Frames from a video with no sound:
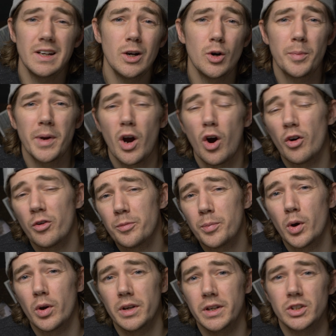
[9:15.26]
a little bit
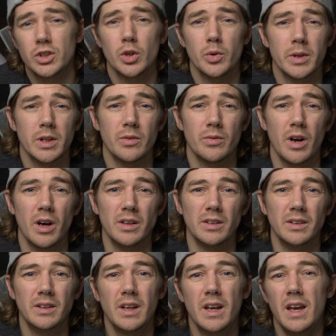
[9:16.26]
off-putting during the
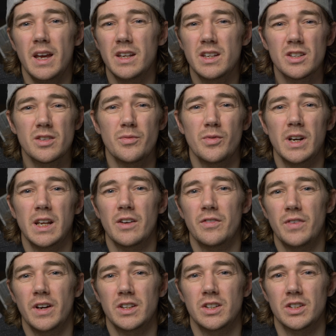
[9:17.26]
run, it doesn't really
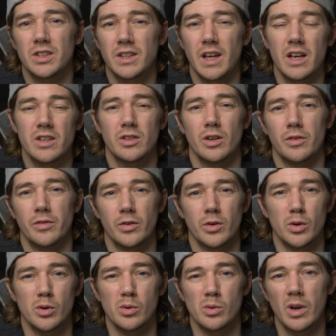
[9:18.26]
affect your stats
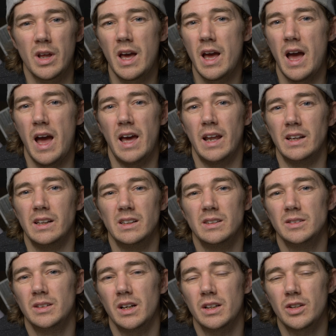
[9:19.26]
overall, and
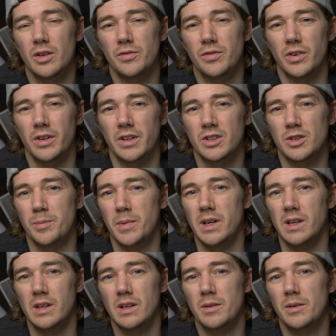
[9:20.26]
I don't find it to
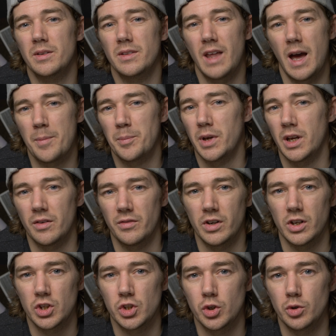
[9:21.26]
be that big of
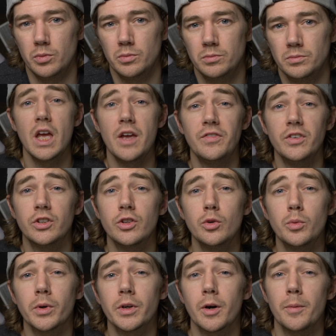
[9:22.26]
an issue. If you do
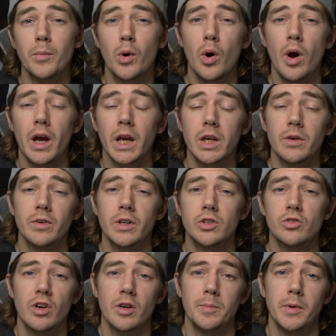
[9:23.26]
want a more accurate
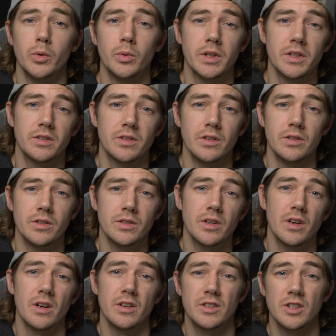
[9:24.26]
treadmill distance,
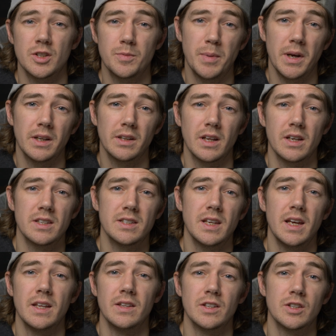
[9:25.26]
I suspect that
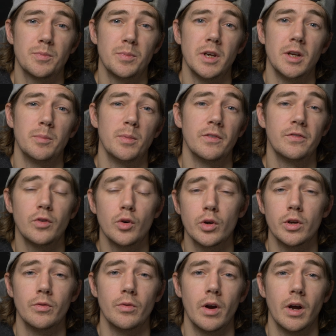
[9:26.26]
setting the speed before
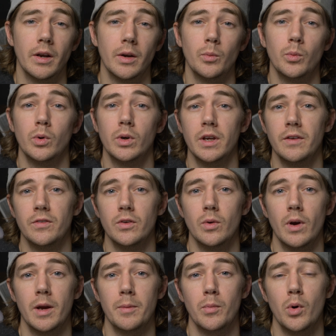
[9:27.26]
you run will give you
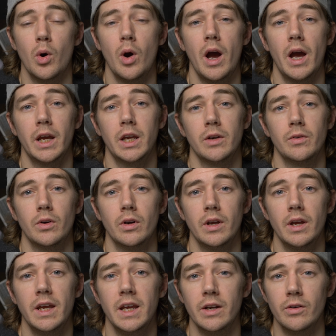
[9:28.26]
a more accurate
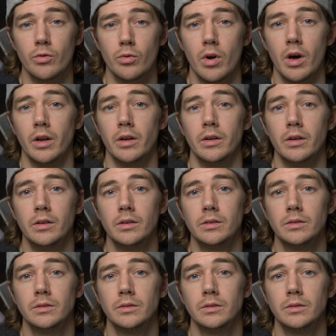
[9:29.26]
in-run